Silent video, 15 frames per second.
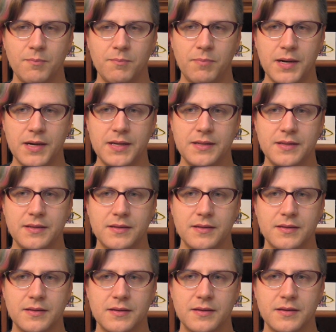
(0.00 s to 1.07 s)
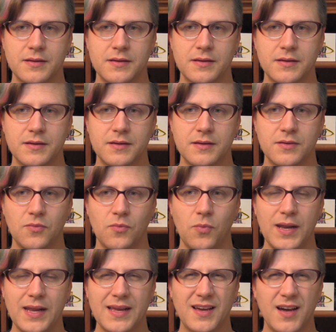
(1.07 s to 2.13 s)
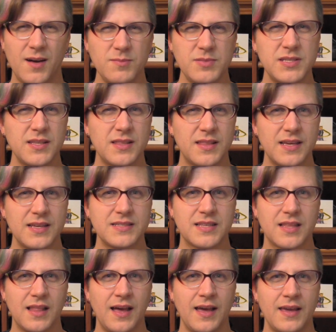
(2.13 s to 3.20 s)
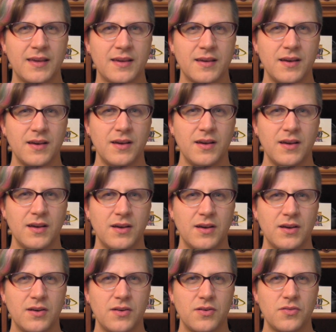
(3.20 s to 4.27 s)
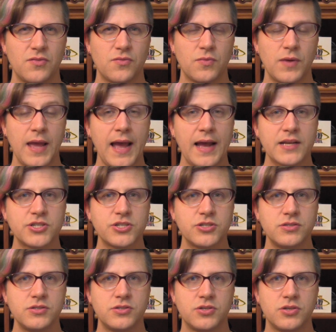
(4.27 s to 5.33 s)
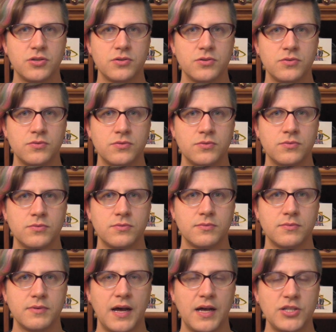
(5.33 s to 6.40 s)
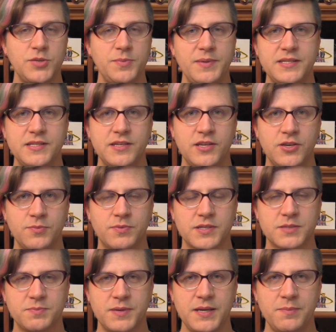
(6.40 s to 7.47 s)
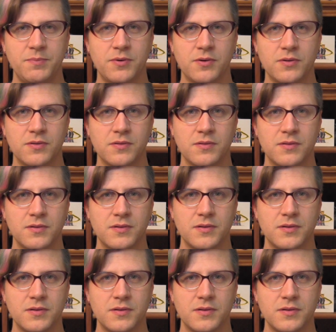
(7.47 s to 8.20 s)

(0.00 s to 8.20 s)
But when it comes to things like reaction to LGBTQ plus people,